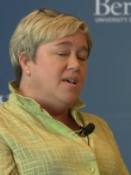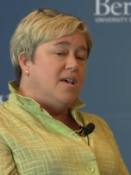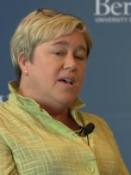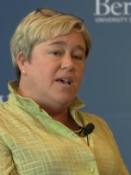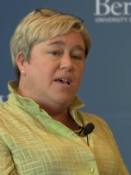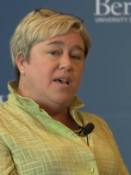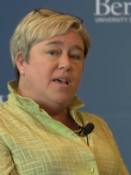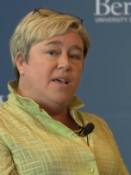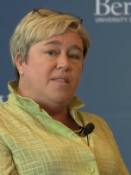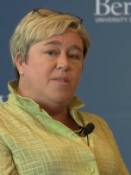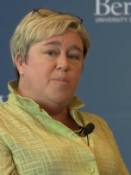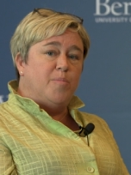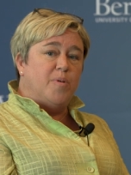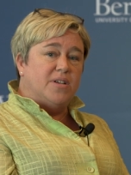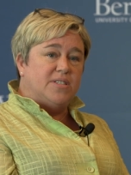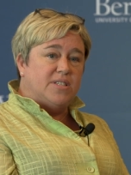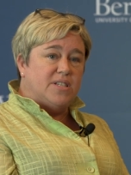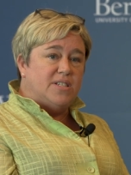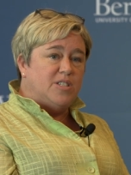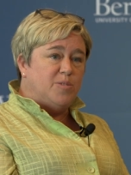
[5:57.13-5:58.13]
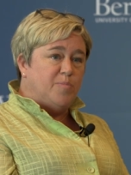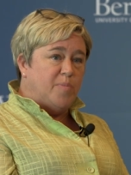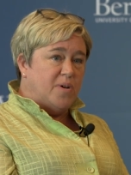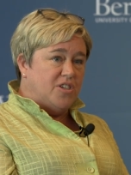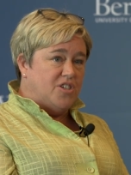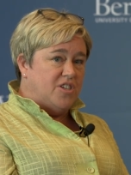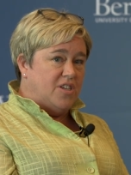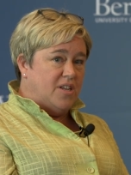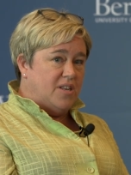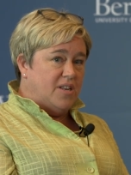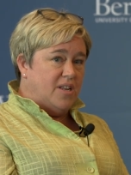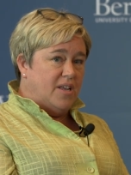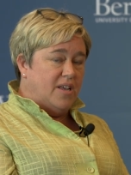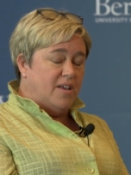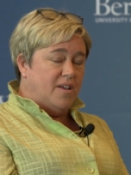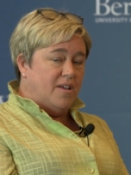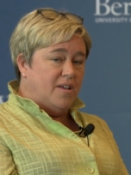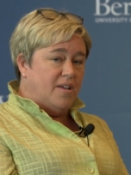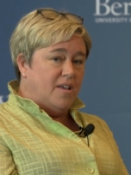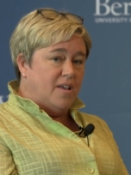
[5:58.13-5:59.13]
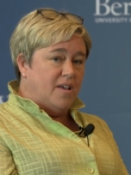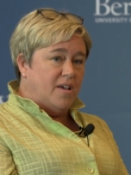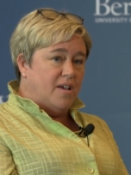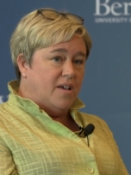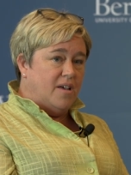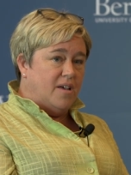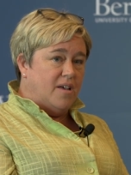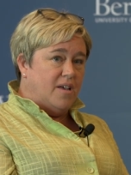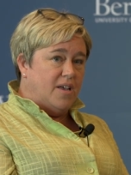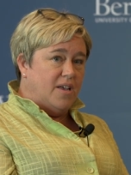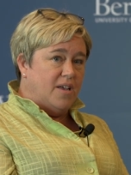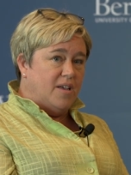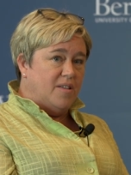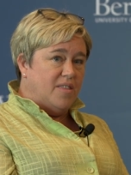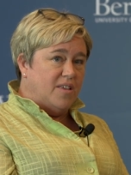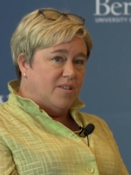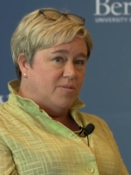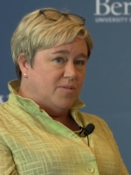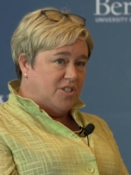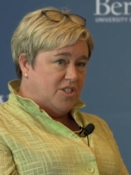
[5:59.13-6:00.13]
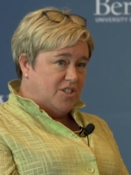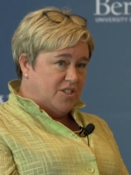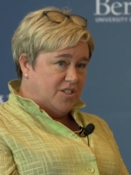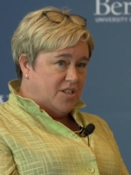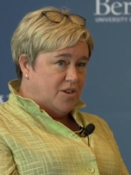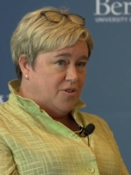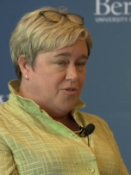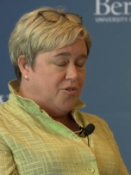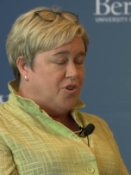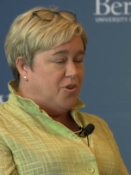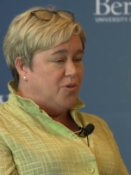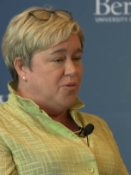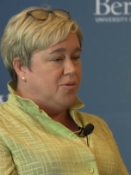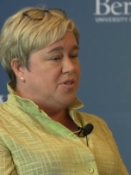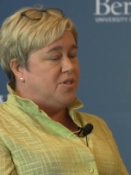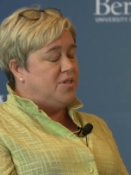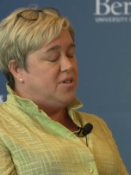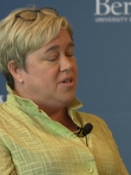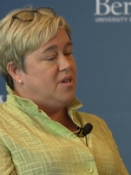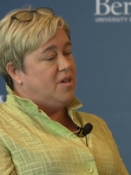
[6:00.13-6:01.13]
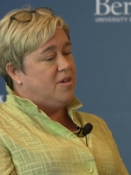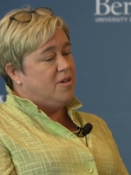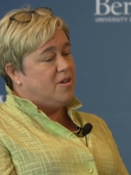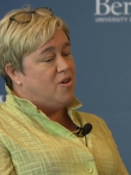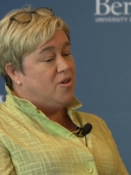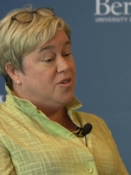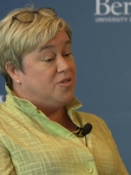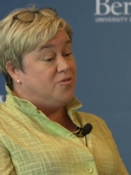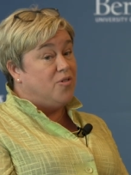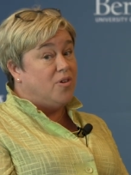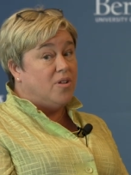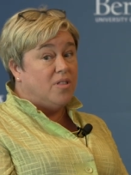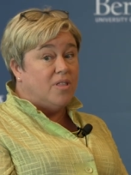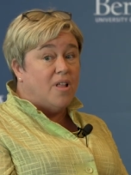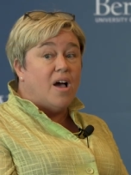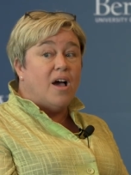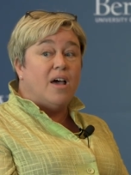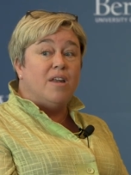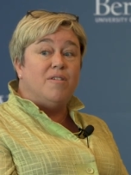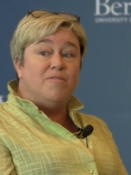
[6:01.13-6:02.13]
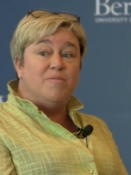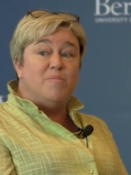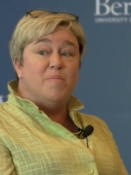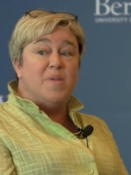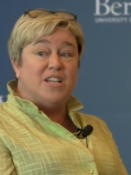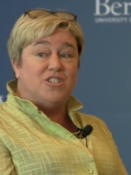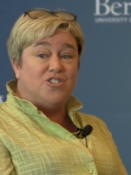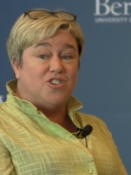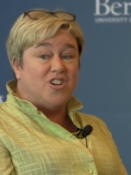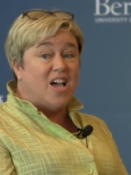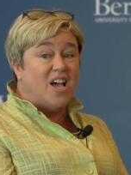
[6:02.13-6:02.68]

Uh, the president's budget in, uh, that was just introduced calls for a lot of major